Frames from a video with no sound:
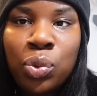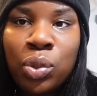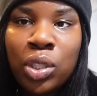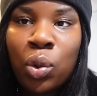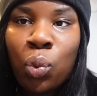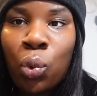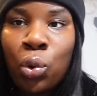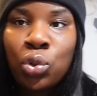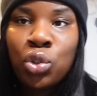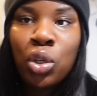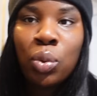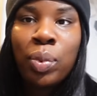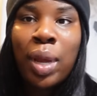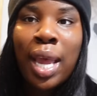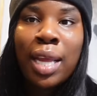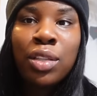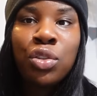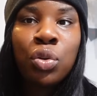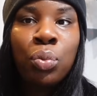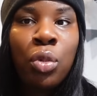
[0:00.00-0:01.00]
with the wardrobe
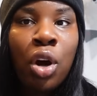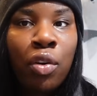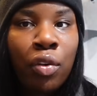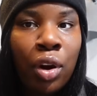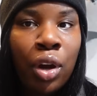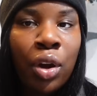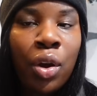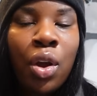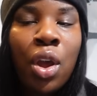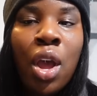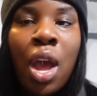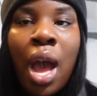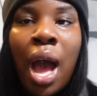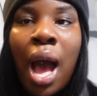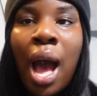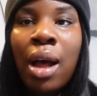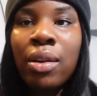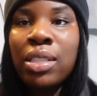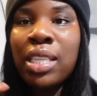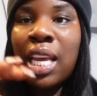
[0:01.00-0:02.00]
here tomorrow,
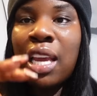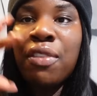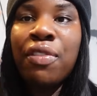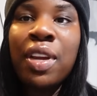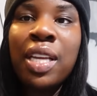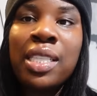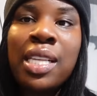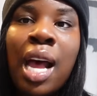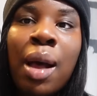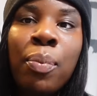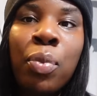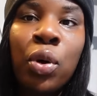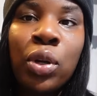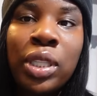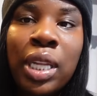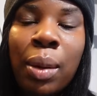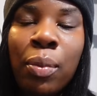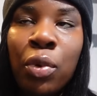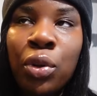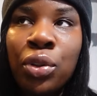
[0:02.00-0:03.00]
I'll take things out and
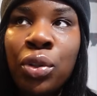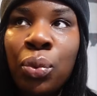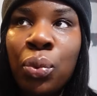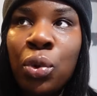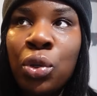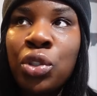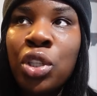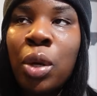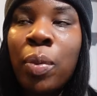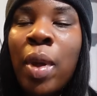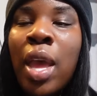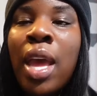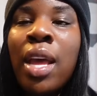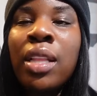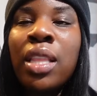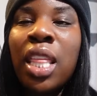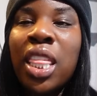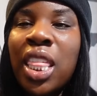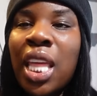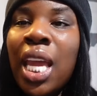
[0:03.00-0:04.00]
put them on the wardrobe.
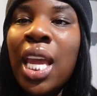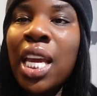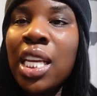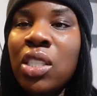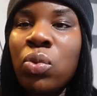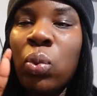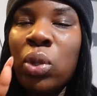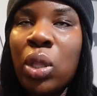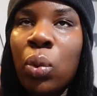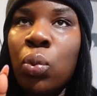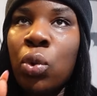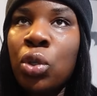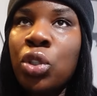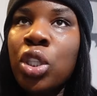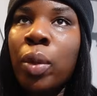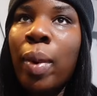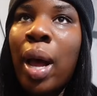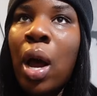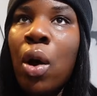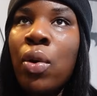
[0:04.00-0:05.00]
The thing is with the
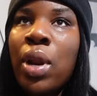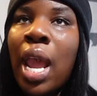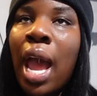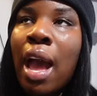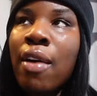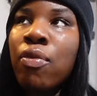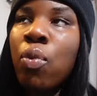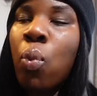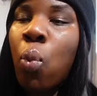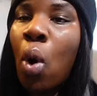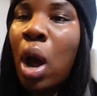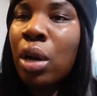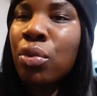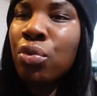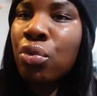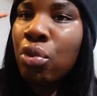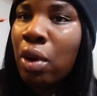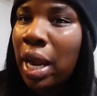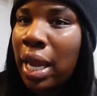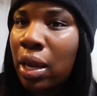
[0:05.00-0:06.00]
wardrobe, I only have
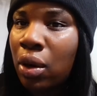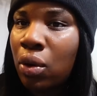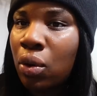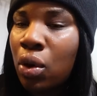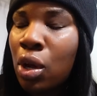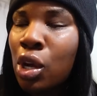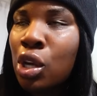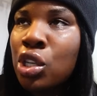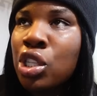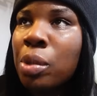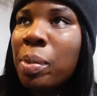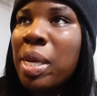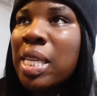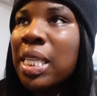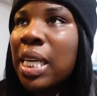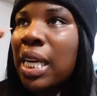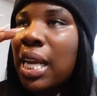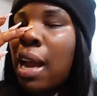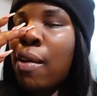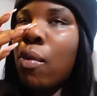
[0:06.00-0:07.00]
one rail. So
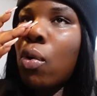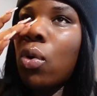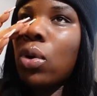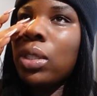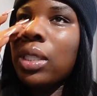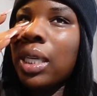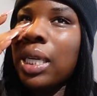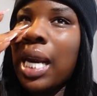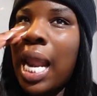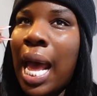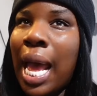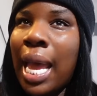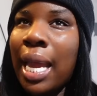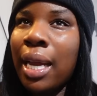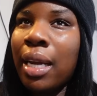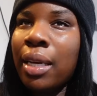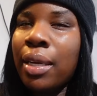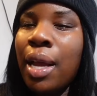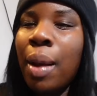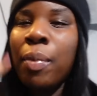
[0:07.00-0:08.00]
basically I've ordered
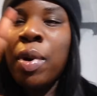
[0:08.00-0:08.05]
like, I'm